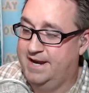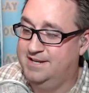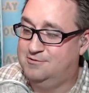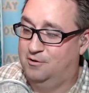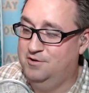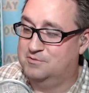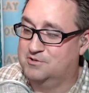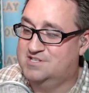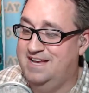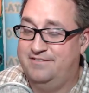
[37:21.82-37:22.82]
quote number
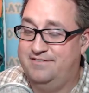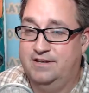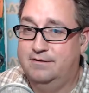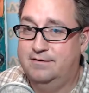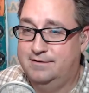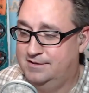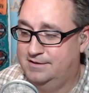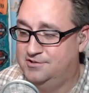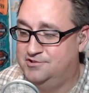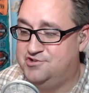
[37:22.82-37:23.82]
7.
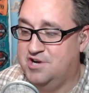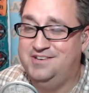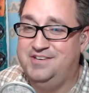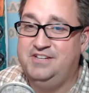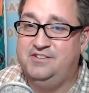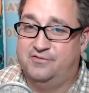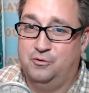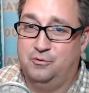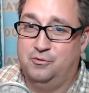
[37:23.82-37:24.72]
John needs food.